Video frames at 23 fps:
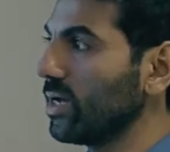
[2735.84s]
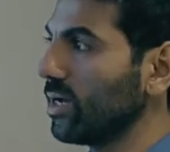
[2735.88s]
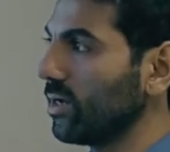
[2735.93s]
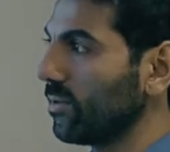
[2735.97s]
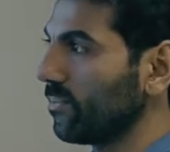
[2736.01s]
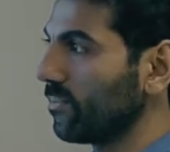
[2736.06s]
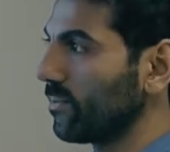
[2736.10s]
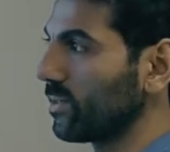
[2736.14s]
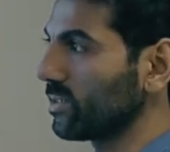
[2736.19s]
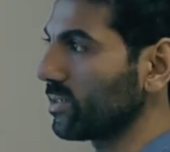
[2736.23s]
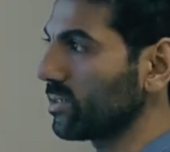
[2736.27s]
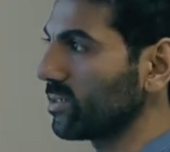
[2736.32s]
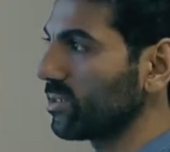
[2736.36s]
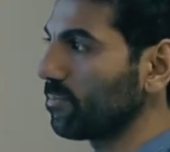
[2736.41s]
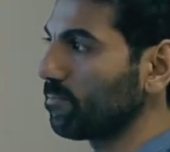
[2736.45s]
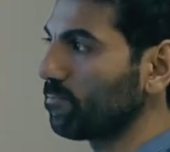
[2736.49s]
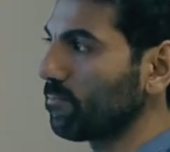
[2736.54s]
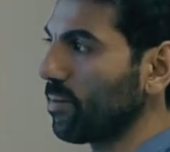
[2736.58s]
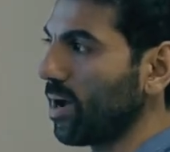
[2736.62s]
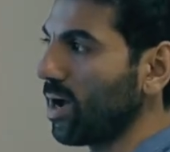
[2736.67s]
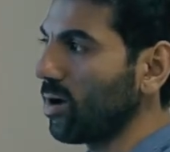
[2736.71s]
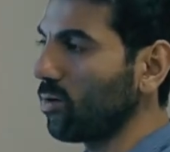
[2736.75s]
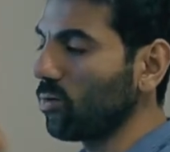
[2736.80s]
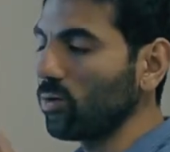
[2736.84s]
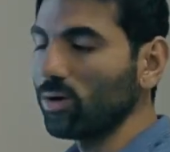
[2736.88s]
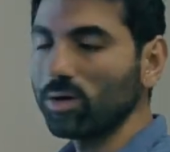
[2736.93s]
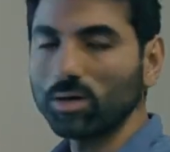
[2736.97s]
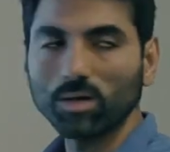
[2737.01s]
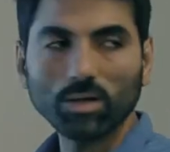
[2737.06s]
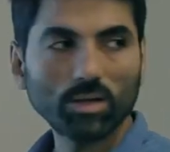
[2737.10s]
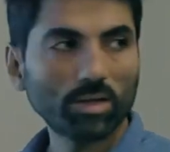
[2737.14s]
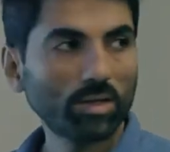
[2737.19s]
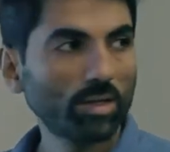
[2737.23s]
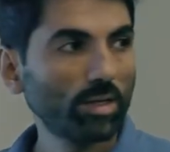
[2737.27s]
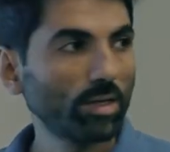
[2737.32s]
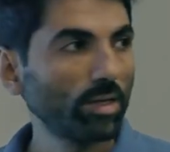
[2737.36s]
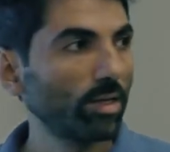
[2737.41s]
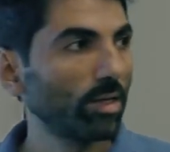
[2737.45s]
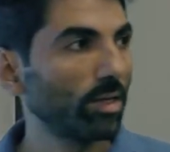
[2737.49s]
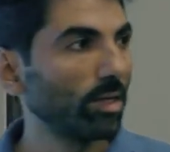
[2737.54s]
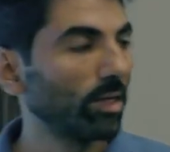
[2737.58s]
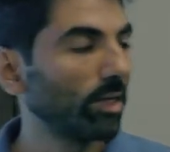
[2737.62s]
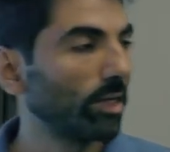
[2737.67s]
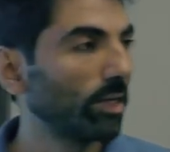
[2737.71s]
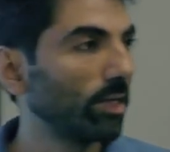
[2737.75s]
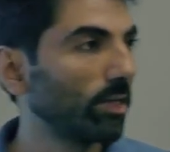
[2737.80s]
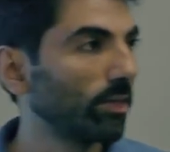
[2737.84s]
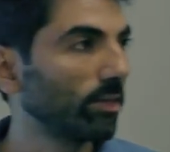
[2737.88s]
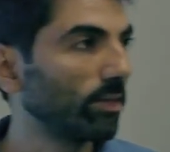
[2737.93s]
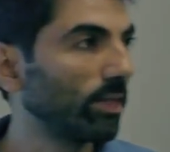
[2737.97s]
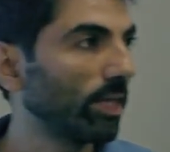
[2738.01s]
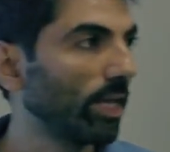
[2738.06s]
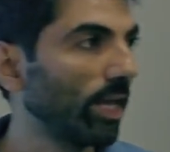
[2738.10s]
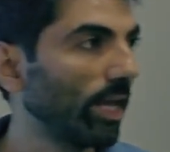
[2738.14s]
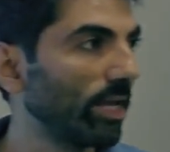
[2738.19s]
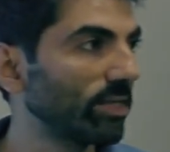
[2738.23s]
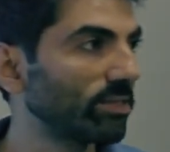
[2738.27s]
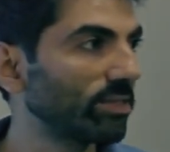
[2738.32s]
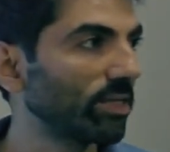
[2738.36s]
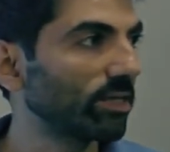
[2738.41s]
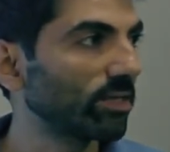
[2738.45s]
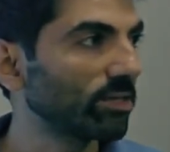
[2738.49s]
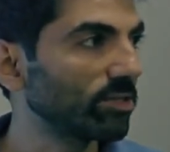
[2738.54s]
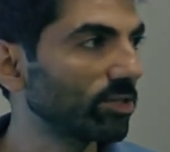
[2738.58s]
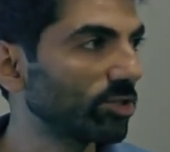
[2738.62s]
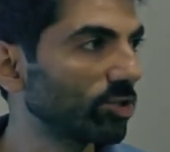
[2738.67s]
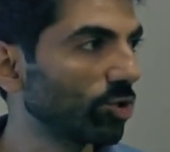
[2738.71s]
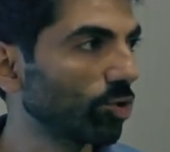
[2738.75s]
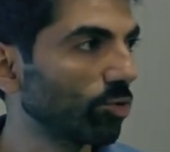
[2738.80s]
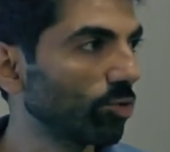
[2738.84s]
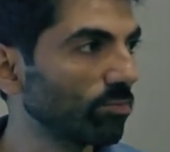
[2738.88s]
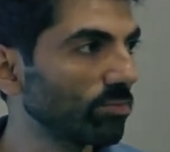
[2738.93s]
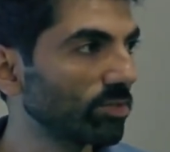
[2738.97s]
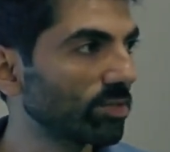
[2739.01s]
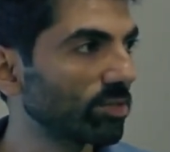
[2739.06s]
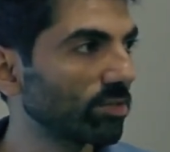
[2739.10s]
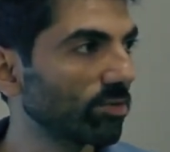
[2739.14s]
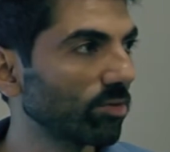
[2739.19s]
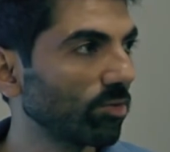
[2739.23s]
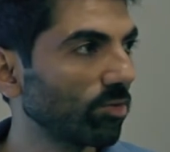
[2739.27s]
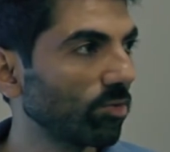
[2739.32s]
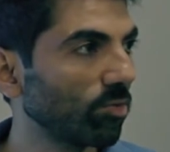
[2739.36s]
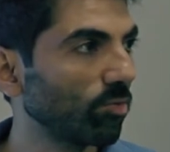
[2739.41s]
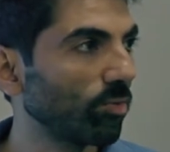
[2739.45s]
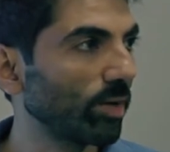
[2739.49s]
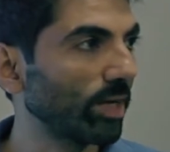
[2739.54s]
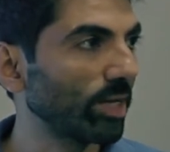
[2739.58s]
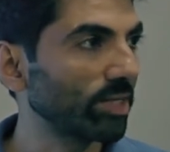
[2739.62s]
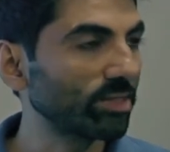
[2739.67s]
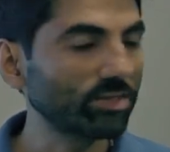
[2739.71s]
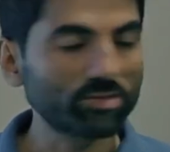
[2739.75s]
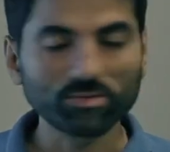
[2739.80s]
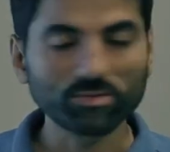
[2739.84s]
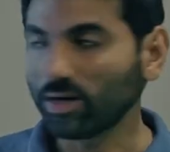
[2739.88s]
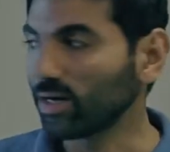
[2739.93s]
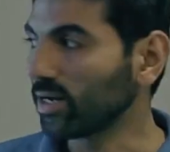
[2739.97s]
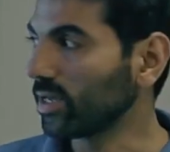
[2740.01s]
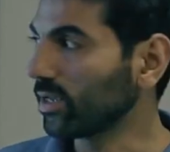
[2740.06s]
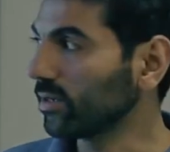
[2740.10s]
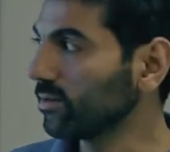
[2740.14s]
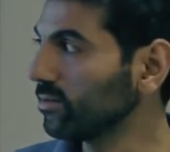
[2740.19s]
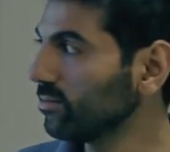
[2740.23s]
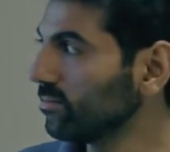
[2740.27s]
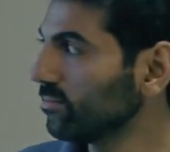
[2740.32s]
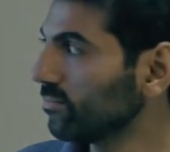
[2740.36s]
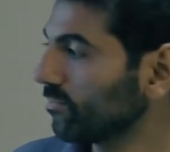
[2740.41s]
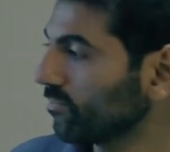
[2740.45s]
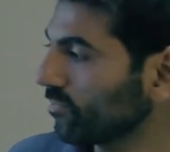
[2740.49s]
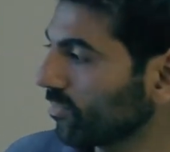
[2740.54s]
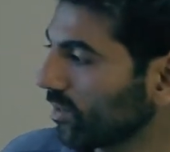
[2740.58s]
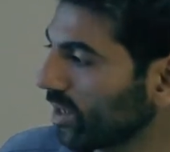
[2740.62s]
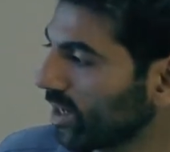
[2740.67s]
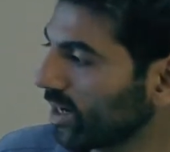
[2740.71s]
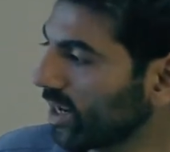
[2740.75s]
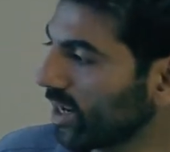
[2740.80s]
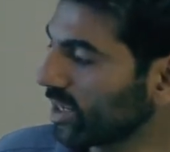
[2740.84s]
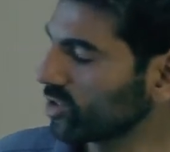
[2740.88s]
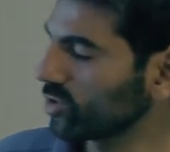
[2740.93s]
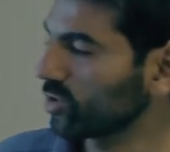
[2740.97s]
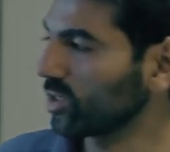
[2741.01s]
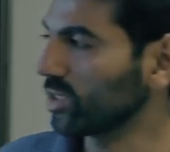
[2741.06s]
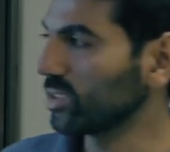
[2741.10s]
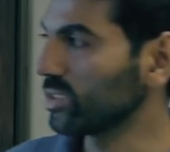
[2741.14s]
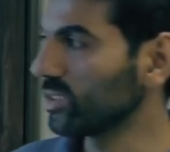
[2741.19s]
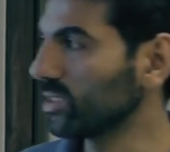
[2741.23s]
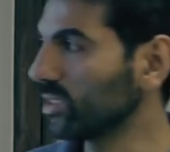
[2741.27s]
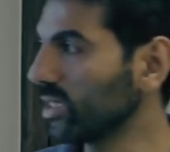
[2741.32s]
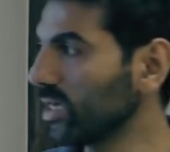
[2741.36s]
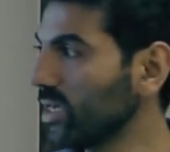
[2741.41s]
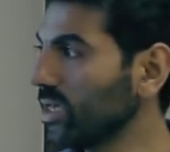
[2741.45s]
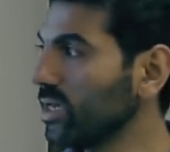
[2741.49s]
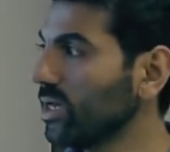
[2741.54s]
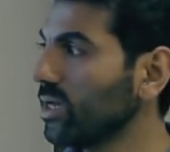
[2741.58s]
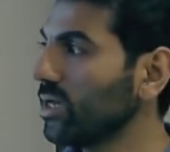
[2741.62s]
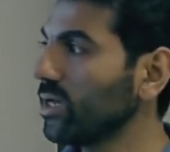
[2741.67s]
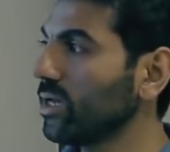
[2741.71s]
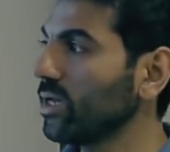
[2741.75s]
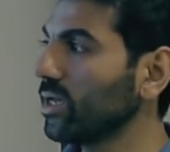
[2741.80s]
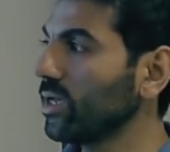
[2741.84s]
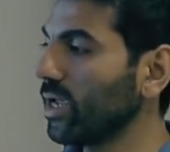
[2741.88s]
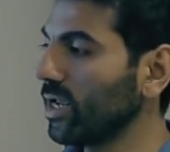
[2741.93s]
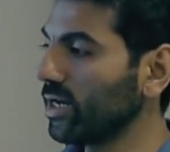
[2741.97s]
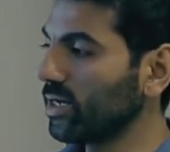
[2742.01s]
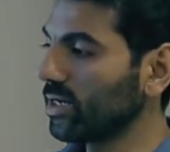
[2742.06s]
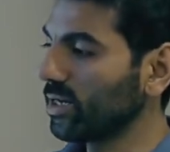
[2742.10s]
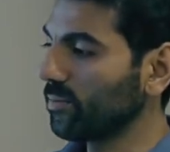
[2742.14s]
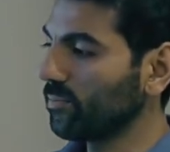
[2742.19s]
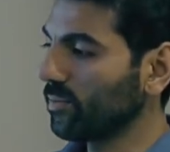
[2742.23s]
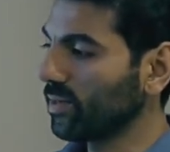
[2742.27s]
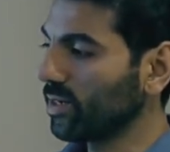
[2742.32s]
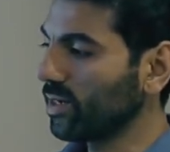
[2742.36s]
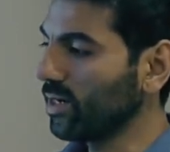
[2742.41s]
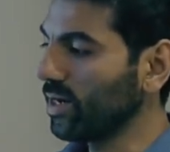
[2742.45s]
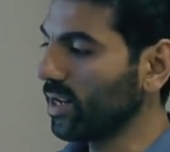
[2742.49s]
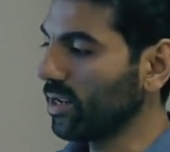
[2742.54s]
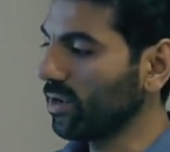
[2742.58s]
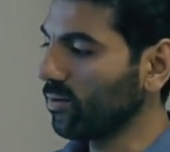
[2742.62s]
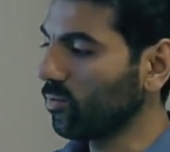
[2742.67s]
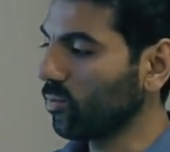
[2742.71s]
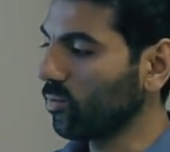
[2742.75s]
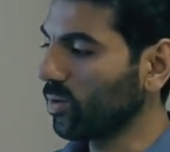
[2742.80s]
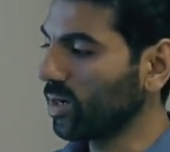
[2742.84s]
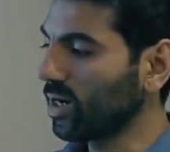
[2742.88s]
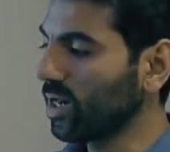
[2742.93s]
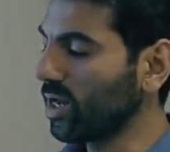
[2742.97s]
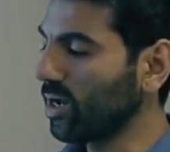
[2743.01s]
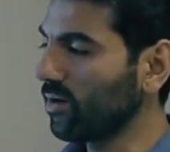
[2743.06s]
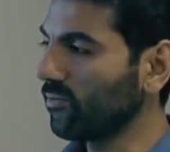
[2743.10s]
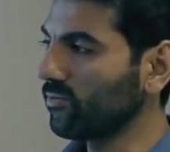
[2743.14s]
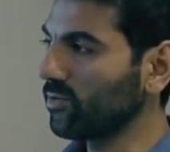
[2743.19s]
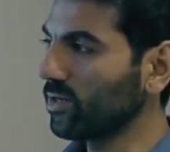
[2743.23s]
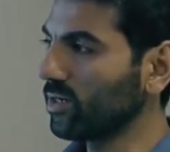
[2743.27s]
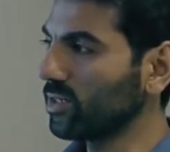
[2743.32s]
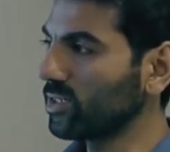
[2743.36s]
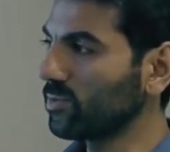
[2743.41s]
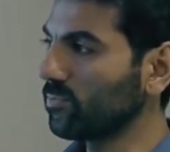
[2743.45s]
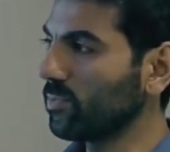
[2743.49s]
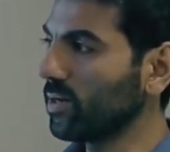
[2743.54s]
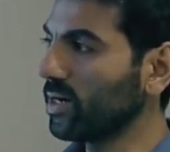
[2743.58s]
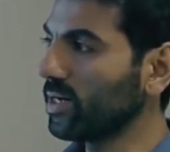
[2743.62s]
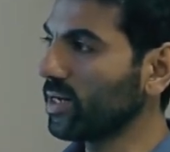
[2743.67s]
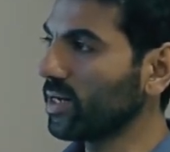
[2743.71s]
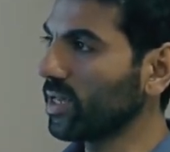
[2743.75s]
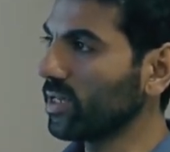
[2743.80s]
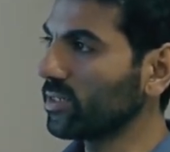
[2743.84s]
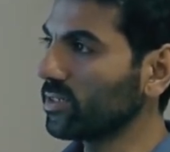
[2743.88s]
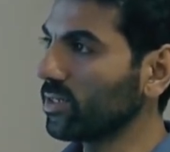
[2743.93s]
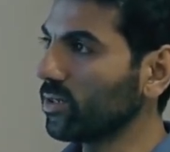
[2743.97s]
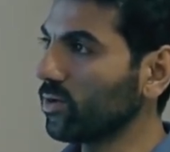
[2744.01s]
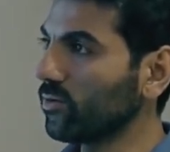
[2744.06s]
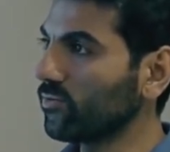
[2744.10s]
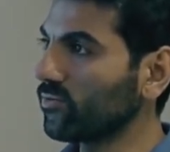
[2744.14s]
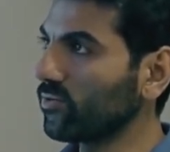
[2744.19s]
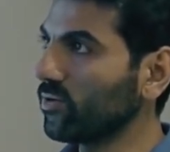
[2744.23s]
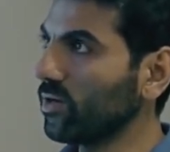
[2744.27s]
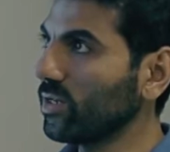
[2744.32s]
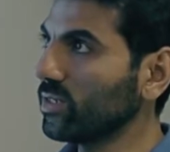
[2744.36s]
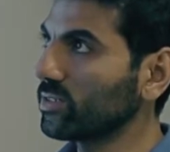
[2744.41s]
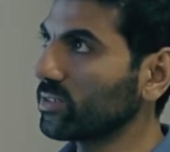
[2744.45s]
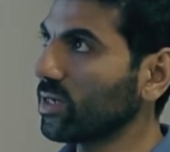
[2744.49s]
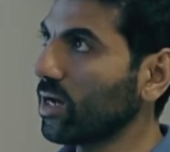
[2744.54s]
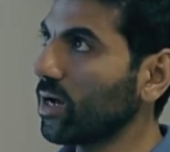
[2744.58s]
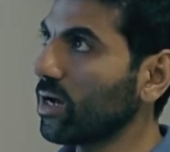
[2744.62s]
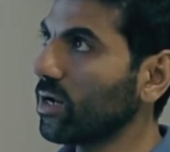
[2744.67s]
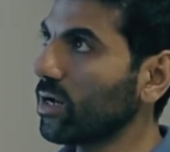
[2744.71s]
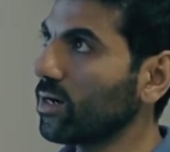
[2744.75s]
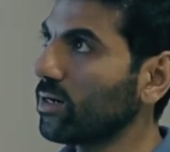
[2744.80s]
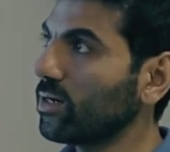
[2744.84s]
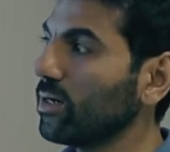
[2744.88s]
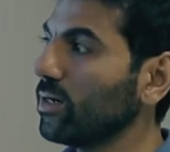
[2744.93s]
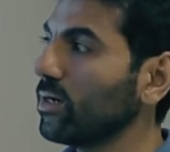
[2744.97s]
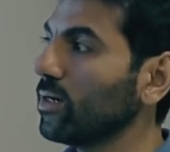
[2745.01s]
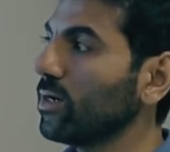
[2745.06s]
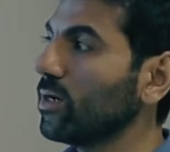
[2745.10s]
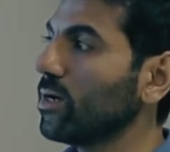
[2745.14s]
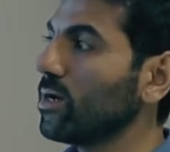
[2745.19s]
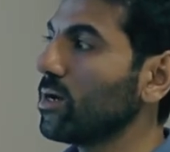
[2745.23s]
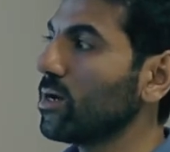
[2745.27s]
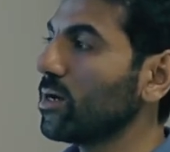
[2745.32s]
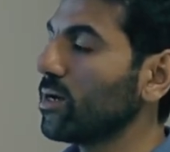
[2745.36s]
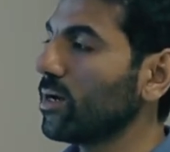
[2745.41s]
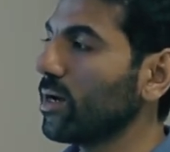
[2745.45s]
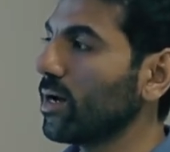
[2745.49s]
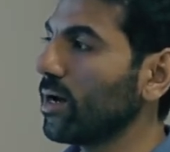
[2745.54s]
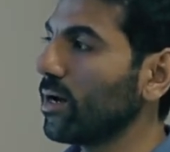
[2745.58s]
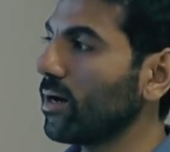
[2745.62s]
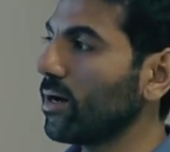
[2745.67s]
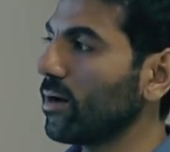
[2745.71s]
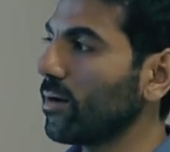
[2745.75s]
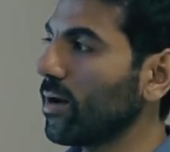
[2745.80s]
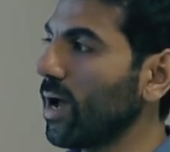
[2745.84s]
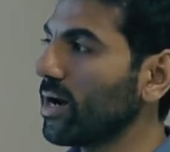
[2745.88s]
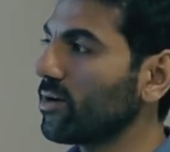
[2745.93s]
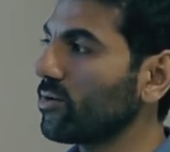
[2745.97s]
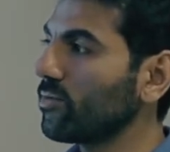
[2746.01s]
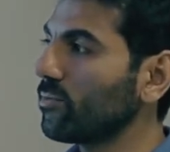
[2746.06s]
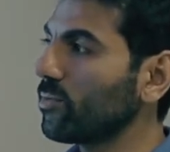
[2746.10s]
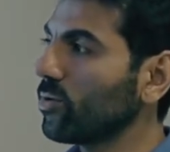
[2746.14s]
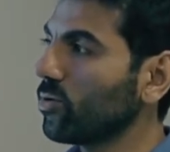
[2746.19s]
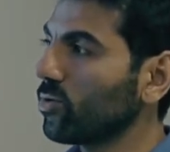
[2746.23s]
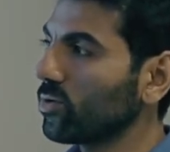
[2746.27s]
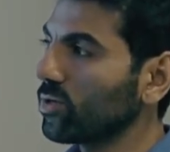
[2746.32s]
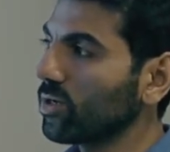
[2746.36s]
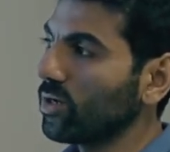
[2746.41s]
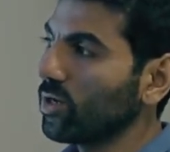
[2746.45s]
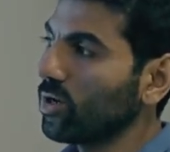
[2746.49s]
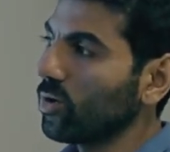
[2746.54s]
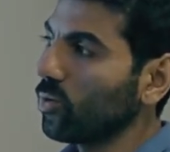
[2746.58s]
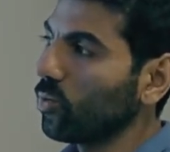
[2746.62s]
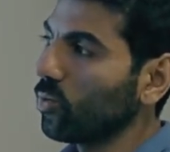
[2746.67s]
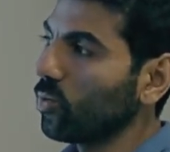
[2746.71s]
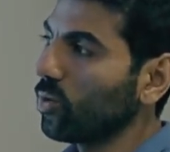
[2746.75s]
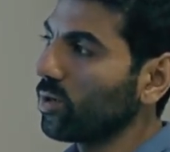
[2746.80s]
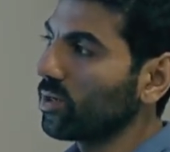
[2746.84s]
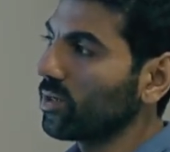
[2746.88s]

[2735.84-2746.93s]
This is the power the AC consumes when it's running, and as you can see, a typical 1.5 ton split AC of 3-star attribute would